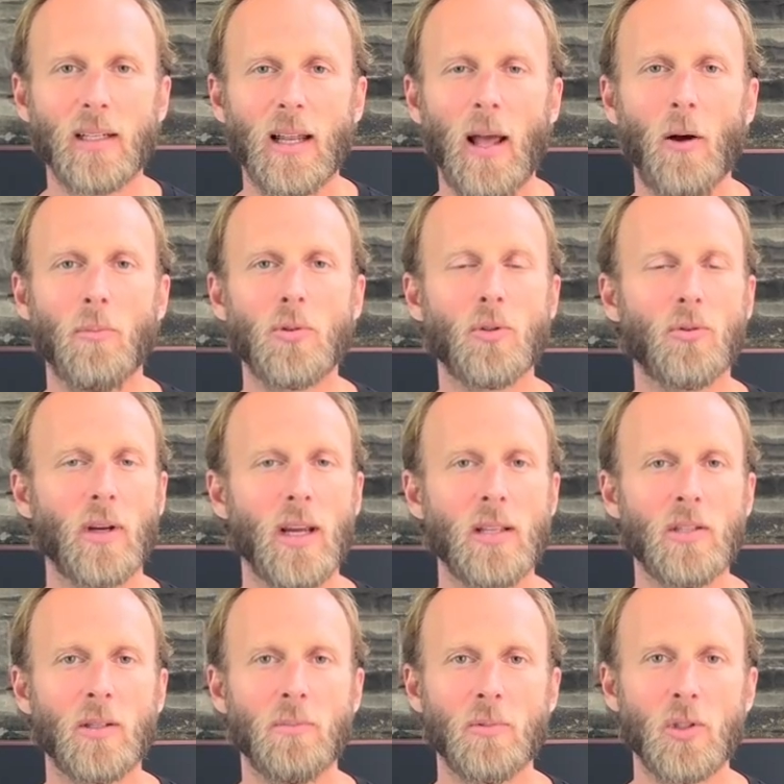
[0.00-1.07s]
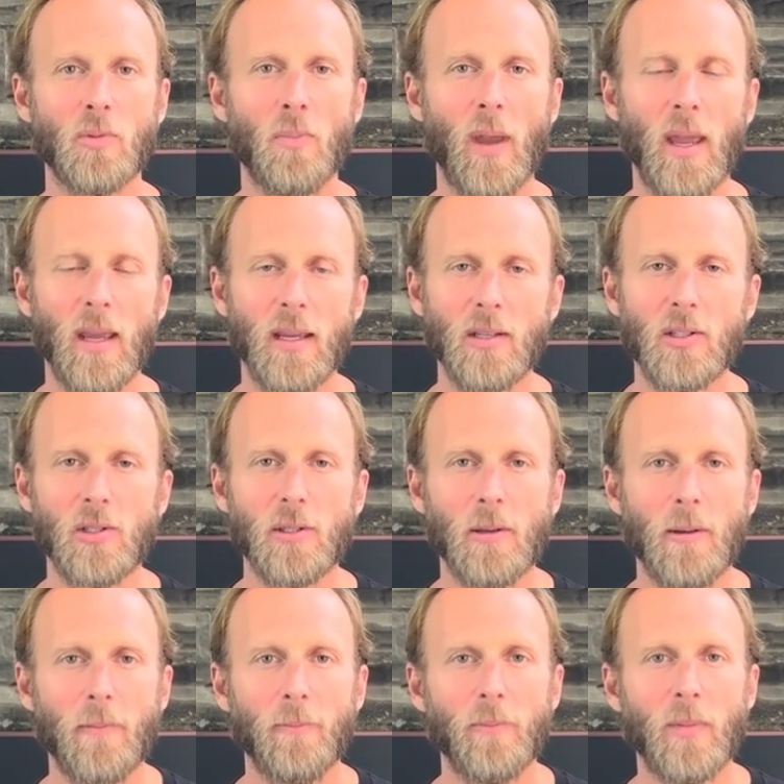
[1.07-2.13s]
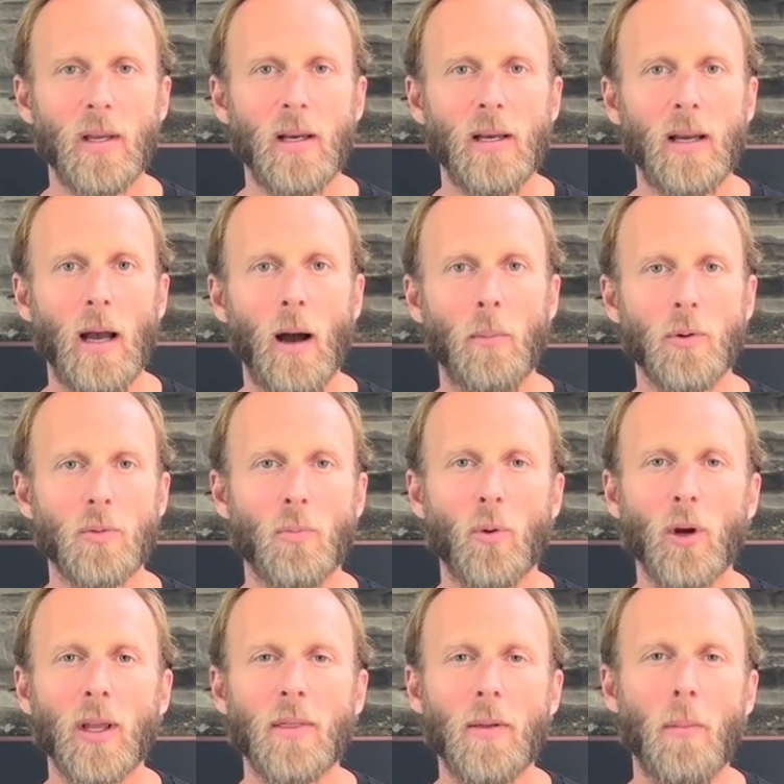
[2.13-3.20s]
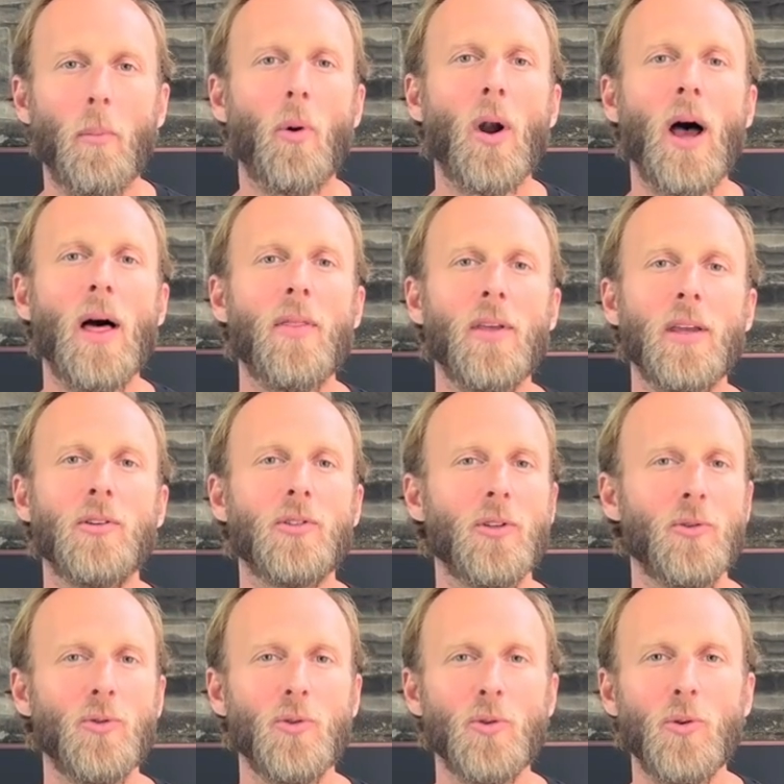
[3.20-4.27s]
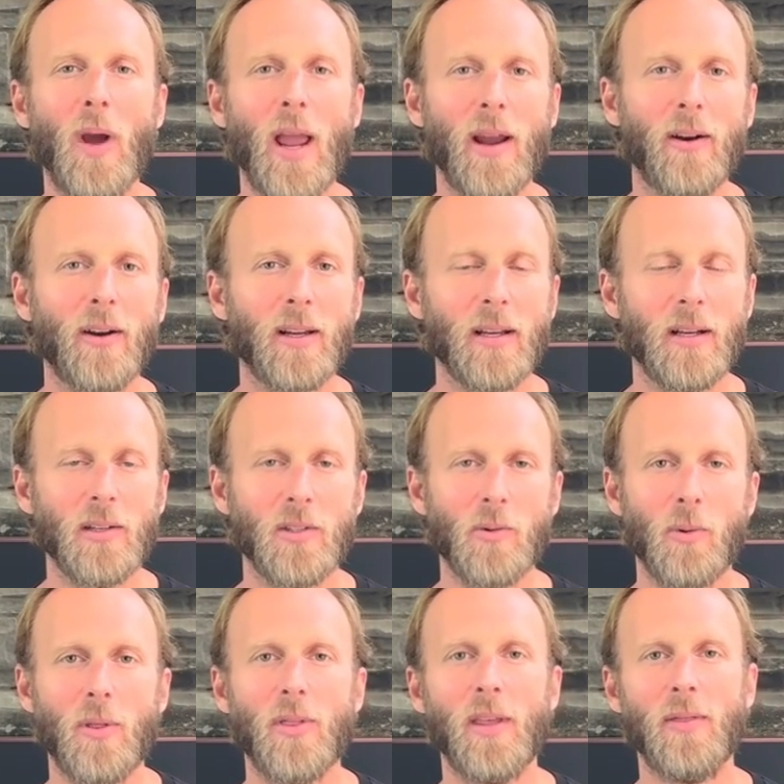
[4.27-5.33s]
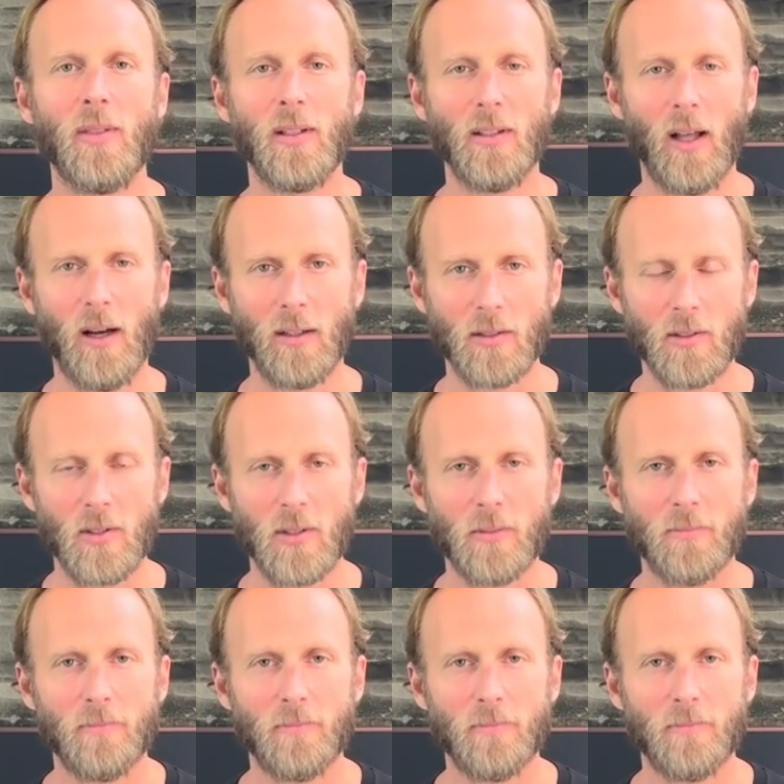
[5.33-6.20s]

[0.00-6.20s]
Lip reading: Helps create some space, helps bring the breath into new areas within the lungs.